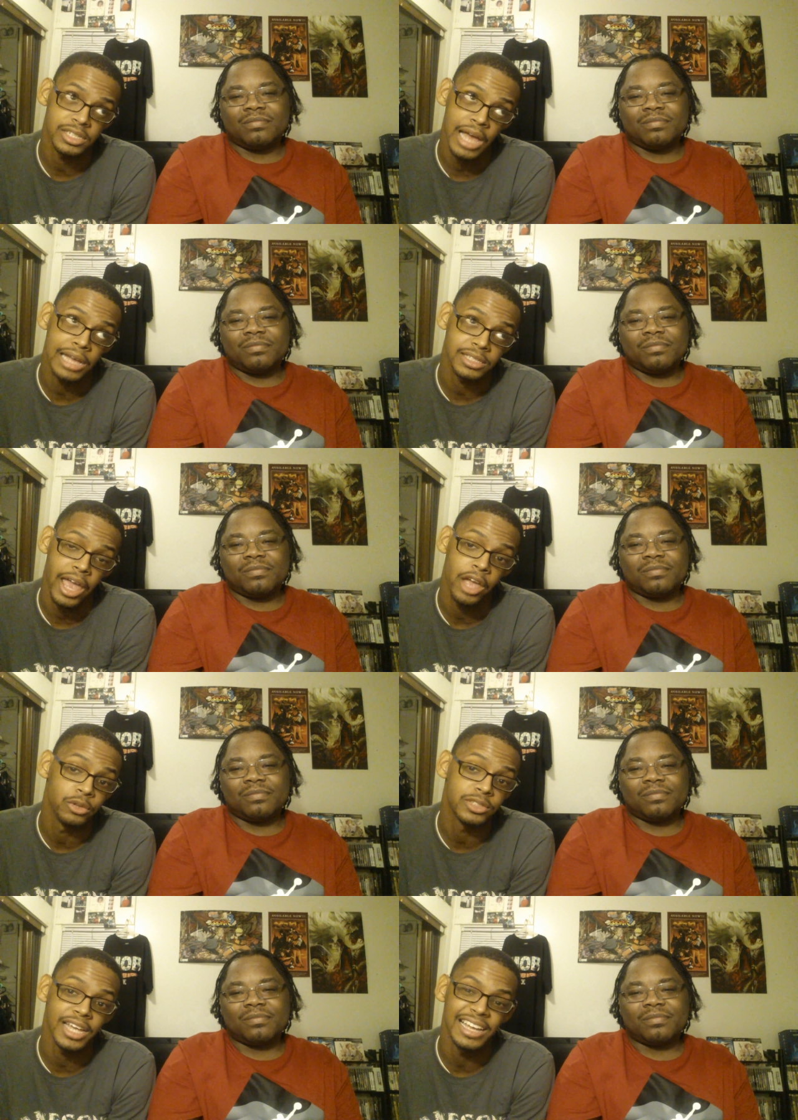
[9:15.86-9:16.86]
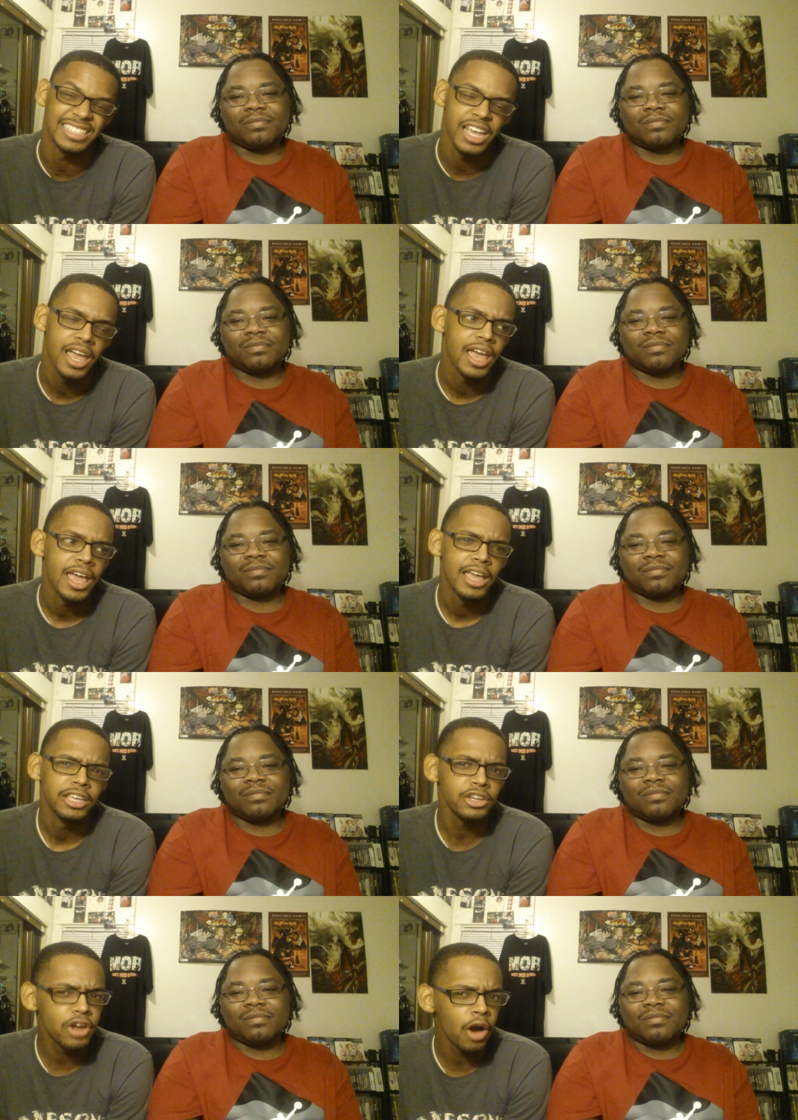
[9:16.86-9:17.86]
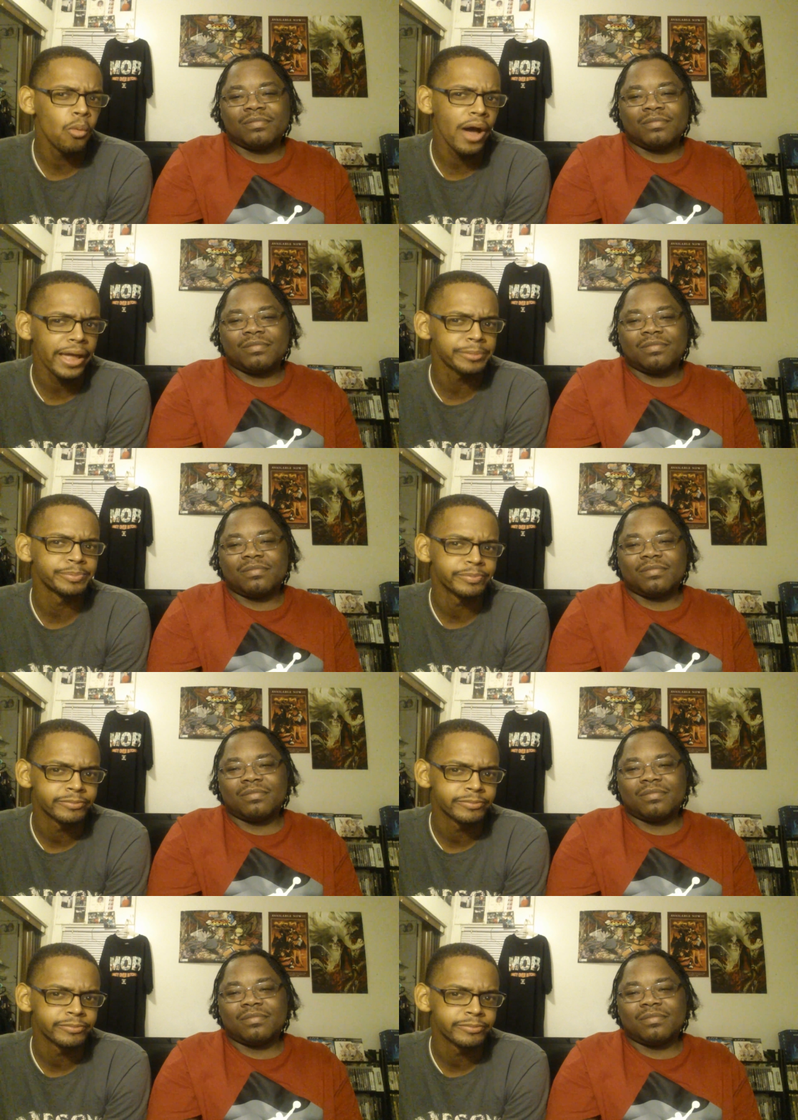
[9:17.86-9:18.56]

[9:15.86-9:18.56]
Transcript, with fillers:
Speaker 1: to Sasuke, who says, "You know what?